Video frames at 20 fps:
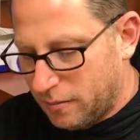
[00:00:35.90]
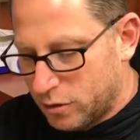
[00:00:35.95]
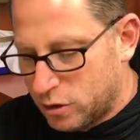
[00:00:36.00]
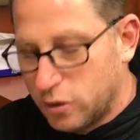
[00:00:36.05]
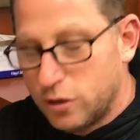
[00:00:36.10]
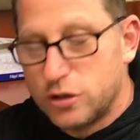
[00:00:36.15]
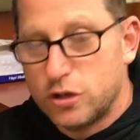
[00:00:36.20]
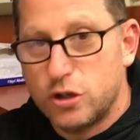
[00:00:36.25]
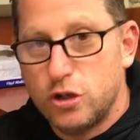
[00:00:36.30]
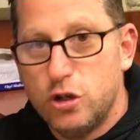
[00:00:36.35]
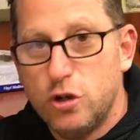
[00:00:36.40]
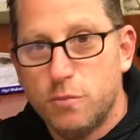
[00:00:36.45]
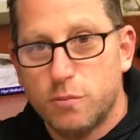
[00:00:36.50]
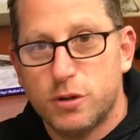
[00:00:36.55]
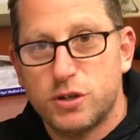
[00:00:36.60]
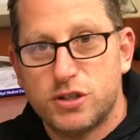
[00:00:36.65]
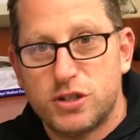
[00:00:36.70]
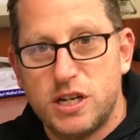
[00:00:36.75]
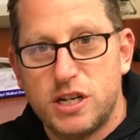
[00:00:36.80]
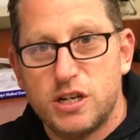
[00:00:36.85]
So there's a new
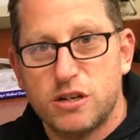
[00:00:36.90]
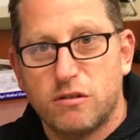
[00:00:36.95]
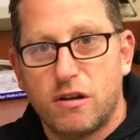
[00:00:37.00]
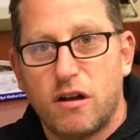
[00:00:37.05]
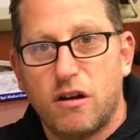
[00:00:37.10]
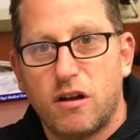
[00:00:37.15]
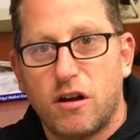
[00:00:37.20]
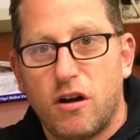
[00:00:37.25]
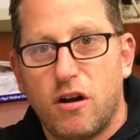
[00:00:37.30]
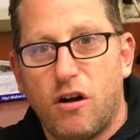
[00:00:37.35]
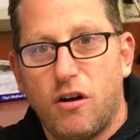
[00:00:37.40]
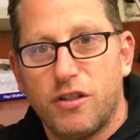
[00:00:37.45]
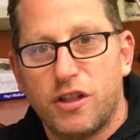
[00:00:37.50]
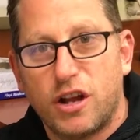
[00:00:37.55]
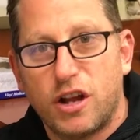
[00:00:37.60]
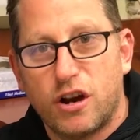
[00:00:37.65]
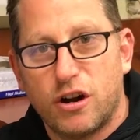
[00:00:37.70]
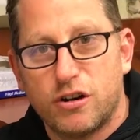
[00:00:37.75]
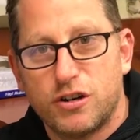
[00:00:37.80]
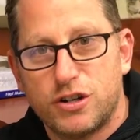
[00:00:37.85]
procedure out called
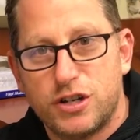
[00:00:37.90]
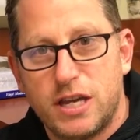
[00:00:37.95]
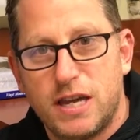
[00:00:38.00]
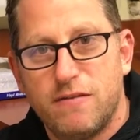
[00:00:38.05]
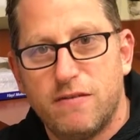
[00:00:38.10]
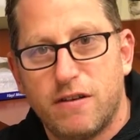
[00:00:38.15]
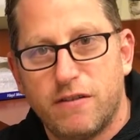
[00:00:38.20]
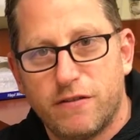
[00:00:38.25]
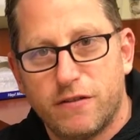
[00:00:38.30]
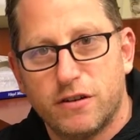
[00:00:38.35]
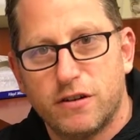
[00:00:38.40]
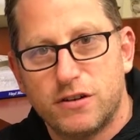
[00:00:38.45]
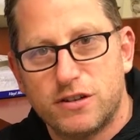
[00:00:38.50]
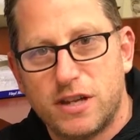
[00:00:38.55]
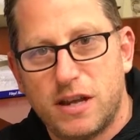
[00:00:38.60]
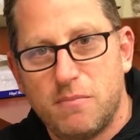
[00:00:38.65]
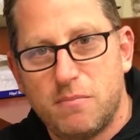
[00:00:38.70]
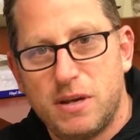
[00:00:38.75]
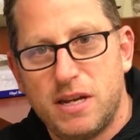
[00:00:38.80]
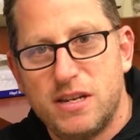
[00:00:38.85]
the Cartiva
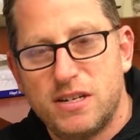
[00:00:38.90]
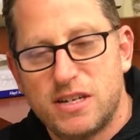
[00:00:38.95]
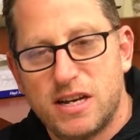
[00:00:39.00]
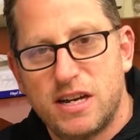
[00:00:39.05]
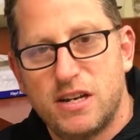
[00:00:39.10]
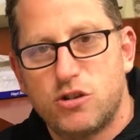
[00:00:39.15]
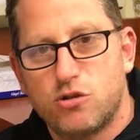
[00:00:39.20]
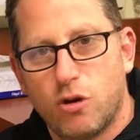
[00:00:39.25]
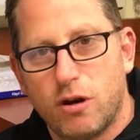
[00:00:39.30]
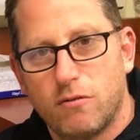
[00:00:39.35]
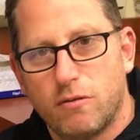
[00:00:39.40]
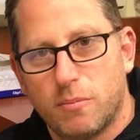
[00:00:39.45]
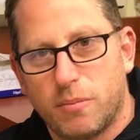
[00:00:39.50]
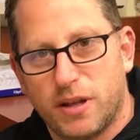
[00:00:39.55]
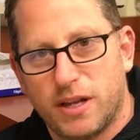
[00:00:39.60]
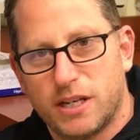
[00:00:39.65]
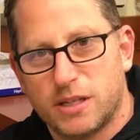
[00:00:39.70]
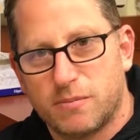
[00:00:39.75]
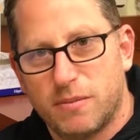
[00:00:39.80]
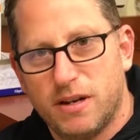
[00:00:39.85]
First MPJ joint
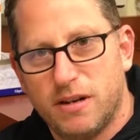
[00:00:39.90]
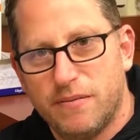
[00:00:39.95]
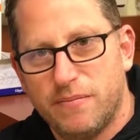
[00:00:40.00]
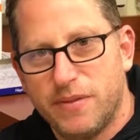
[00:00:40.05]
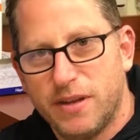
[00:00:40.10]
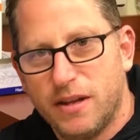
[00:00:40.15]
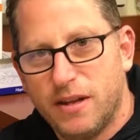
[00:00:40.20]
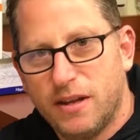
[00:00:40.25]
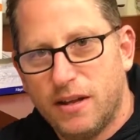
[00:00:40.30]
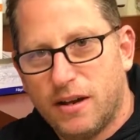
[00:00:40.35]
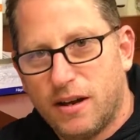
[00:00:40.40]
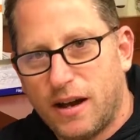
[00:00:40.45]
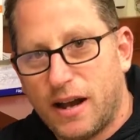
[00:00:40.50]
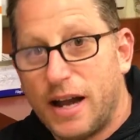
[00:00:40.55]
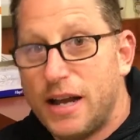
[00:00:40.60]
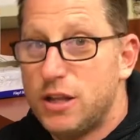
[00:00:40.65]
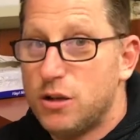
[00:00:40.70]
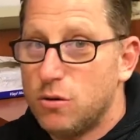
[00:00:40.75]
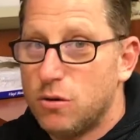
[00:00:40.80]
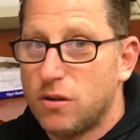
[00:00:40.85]
replacement.
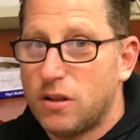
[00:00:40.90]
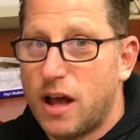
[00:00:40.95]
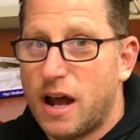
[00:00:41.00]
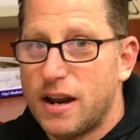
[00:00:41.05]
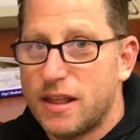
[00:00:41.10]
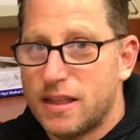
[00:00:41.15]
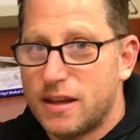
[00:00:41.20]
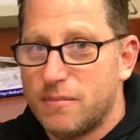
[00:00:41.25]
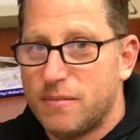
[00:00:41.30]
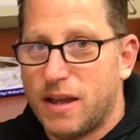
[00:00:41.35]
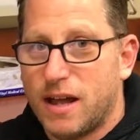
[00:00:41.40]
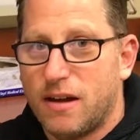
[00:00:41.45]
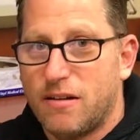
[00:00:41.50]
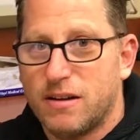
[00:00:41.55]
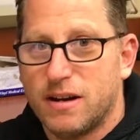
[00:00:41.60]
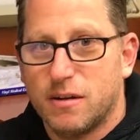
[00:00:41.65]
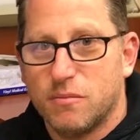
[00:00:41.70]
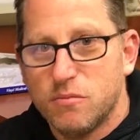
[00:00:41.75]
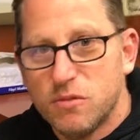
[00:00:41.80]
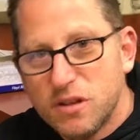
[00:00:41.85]
I do a lot of them
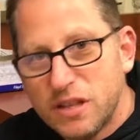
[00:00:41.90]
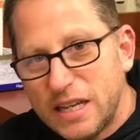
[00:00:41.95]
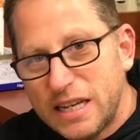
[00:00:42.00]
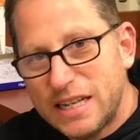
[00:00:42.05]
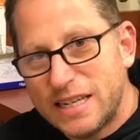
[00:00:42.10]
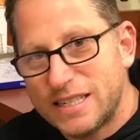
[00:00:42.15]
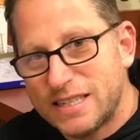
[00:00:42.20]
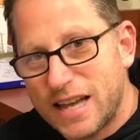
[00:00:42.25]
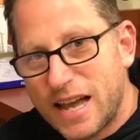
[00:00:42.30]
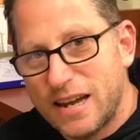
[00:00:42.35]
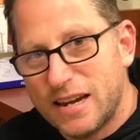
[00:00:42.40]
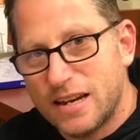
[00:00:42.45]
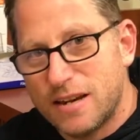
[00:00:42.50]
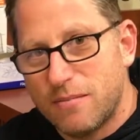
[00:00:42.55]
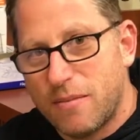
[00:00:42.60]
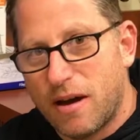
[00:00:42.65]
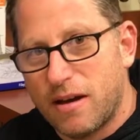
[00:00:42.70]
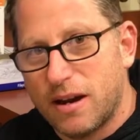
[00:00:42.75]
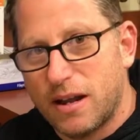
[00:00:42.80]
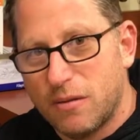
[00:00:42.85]
now and I'm really excited
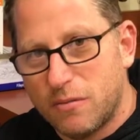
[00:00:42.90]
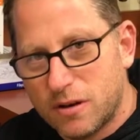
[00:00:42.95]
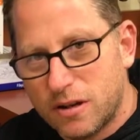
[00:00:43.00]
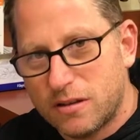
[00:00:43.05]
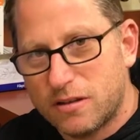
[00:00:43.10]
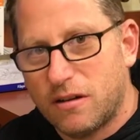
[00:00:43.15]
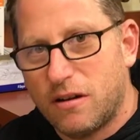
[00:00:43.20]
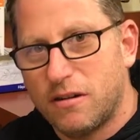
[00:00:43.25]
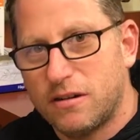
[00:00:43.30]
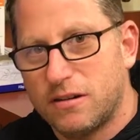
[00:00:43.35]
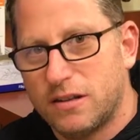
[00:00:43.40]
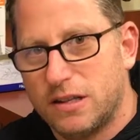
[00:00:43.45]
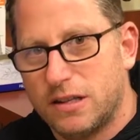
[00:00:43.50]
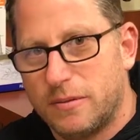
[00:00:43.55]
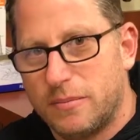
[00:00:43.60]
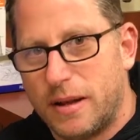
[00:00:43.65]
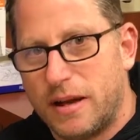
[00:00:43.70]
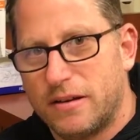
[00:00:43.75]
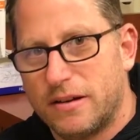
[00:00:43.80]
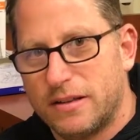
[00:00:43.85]
about it. I want to talk to you a
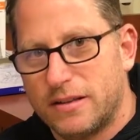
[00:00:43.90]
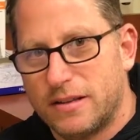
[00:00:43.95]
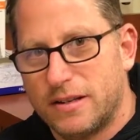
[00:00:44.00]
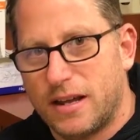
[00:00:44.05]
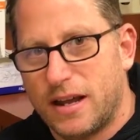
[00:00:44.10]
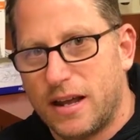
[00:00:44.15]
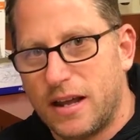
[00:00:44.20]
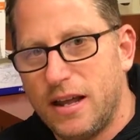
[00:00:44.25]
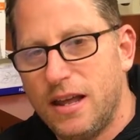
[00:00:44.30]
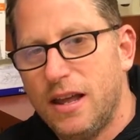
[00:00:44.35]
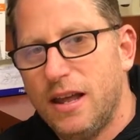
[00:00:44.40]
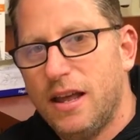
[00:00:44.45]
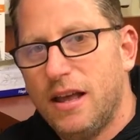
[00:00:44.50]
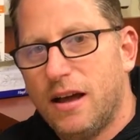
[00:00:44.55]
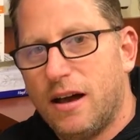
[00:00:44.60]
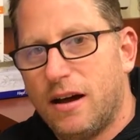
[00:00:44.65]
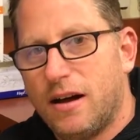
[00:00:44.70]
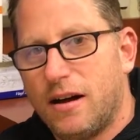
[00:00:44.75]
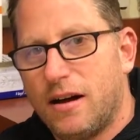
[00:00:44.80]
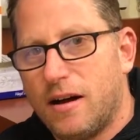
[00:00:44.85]
little about it today,
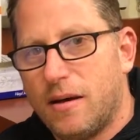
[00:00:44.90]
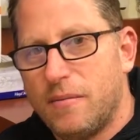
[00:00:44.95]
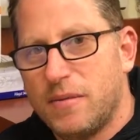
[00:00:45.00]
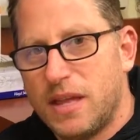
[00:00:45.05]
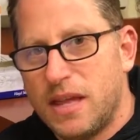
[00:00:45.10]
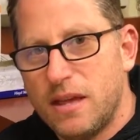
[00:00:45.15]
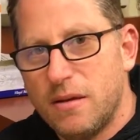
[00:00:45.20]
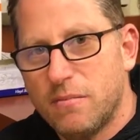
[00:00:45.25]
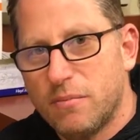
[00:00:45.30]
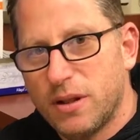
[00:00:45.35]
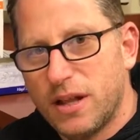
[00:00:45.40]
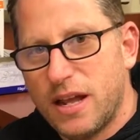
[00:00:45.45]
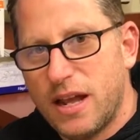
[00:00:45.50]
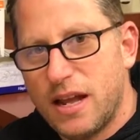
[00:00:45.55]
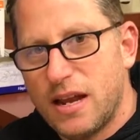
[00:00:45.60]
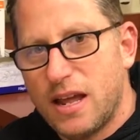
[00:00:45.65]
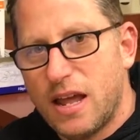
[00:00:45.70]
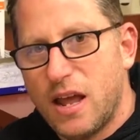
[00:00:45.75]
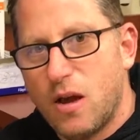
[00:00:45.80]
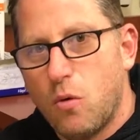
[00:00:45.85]
the
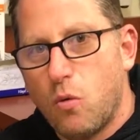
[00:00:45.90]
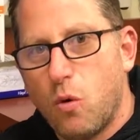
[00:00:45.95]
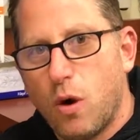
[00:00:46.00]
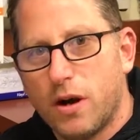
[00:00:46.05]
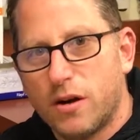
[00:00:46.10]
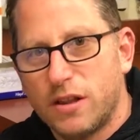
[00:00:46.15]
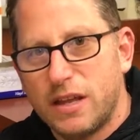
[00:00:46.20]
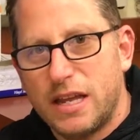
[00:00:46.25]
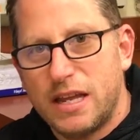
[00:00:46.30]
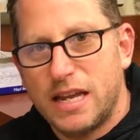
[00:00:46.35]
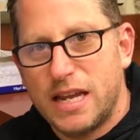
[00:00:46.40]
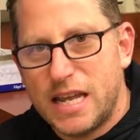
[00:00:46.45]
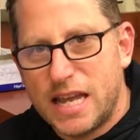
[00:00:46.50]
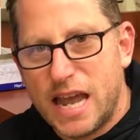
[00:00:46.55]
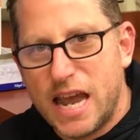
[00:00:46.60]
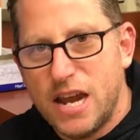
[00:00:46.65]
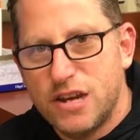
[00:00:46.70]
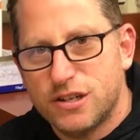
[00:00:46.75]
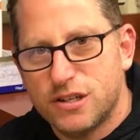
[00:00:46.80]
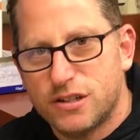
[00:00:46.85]
implant and what are the
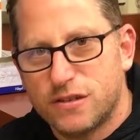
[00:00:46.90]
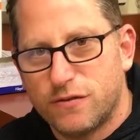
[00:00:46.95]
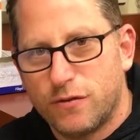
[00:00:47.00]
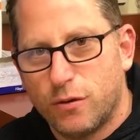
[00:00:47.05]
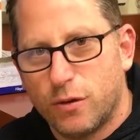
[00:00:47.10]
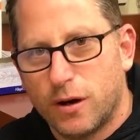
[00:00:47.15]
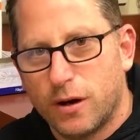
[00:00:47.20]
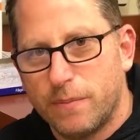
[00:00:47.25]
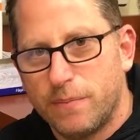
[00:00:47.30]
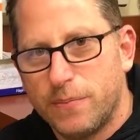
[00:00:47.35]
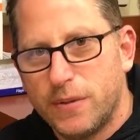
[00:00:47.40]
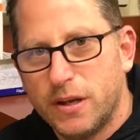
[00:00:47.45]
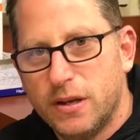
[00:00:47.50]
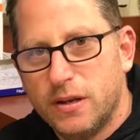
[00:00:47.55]
indications for it.